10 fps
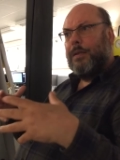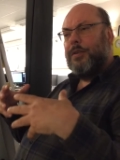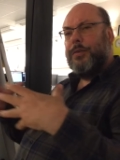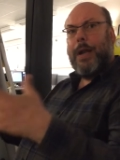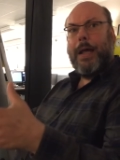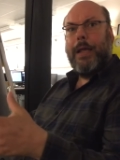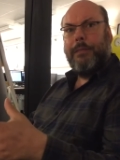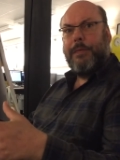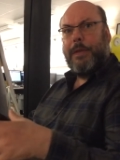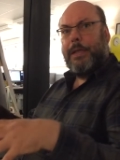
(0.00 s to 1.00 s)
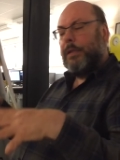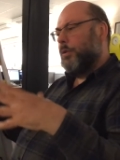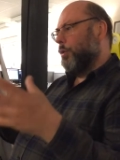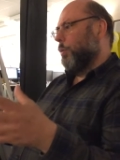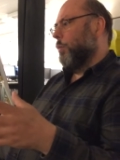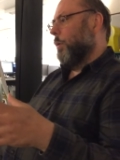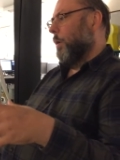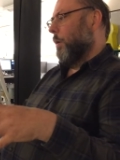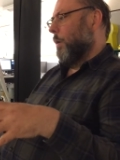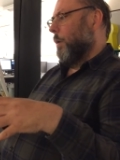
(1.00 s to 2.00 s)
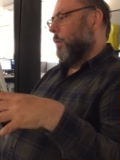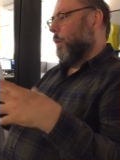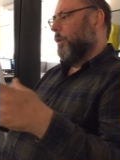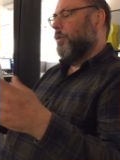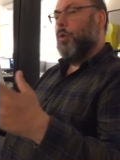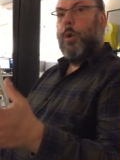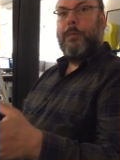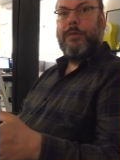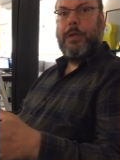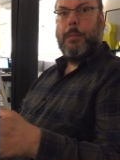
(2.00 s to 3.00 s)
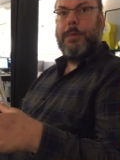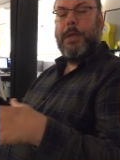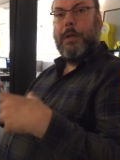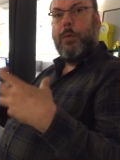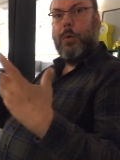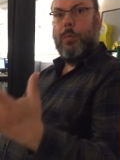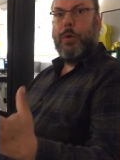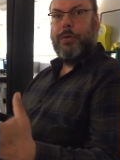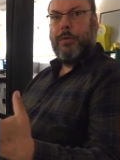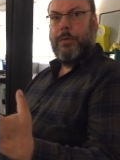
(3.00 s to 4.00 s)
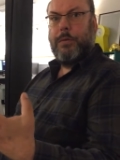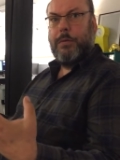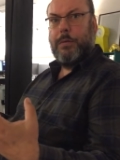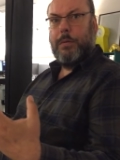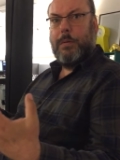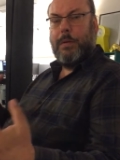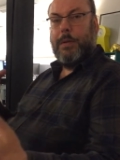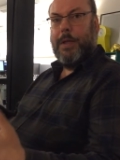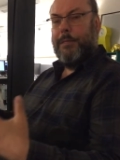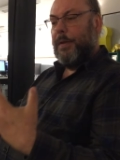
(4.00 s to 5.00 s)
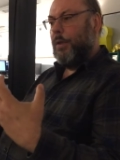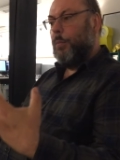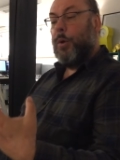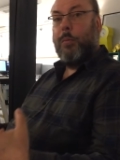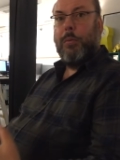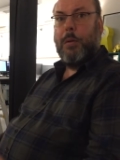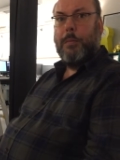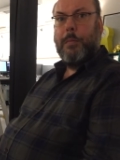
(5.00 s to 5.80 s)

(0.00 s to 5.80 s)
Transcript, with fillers: the drive into what solves something or what's giving you problem.